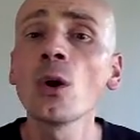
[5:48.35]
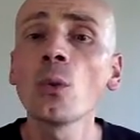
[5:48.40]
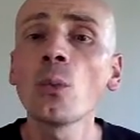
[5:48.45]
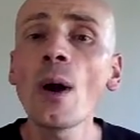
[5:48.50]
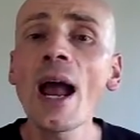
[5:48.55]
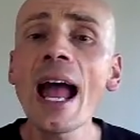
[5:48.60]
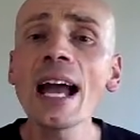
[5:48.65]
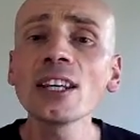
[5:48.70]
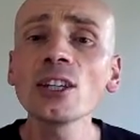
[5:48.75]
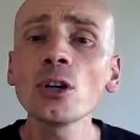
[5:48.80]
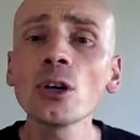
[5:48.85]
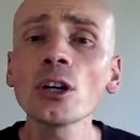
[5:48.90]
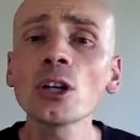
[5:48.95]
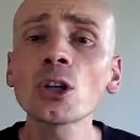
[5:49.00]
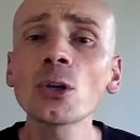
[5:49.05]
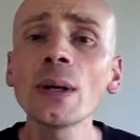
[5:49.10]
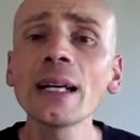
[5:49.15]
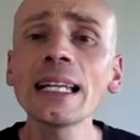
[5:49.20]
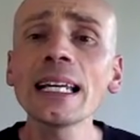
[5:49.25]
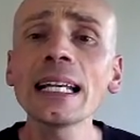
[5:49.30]
where your
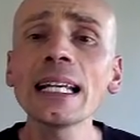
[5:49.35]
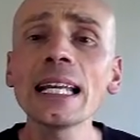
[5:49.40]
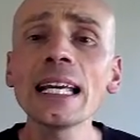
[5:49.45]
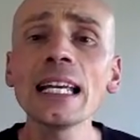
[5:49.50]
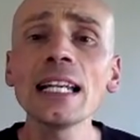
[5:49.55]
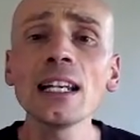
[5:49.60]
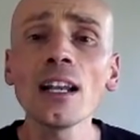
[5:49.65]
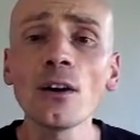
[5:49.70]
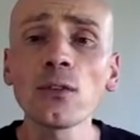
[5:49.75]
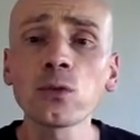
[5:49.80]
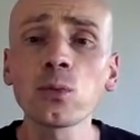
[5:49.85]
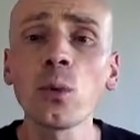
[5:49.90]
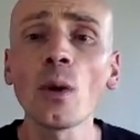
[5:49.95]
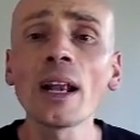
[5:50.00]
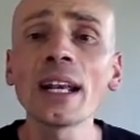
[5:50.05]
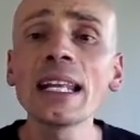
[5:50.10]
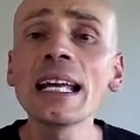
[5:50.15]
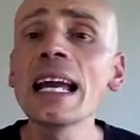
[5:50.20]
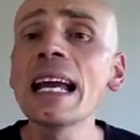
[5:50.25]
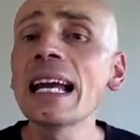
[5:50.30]
critically ill loved
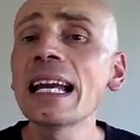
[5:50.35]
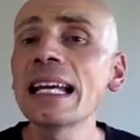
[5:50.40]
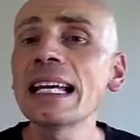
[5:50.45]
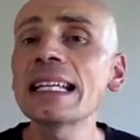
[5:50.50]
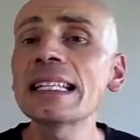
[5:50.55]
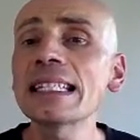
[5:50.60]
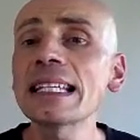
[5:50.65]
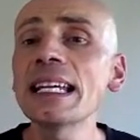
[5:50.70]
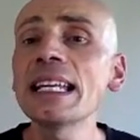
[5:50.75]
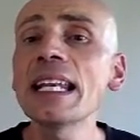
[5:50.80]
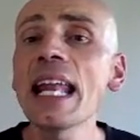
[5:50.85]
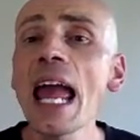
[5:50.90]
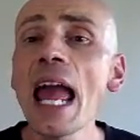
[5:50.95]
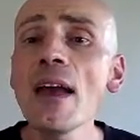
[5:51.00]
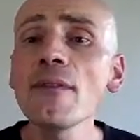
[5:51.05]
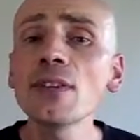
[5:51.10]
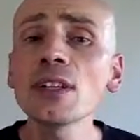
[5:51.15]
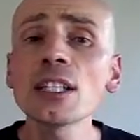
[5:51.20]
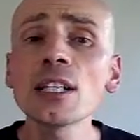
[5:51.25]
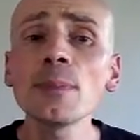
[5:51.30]
one is
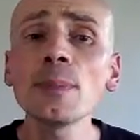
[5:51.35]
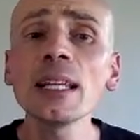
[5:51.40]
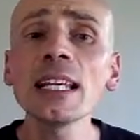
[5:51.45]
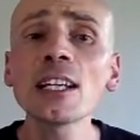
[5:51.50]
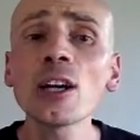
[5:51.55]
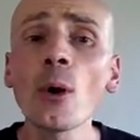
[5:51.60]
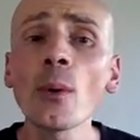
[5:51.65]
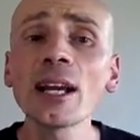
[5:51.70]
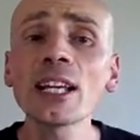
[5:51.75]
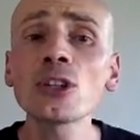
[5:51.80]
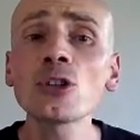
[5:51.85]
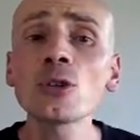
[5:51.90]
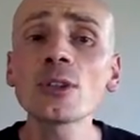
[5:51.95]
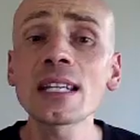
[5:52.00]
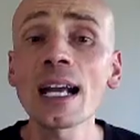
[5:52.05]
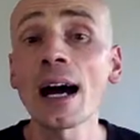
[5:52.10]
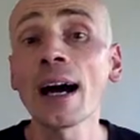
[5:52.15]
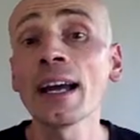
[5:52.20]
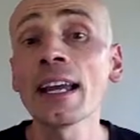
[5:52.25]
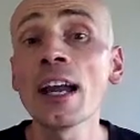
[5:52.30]
inevitably going to
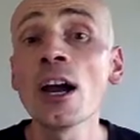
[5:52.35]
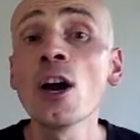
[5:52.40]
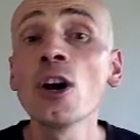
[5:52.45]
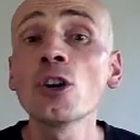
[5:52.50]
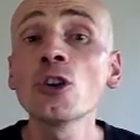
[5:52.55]
die,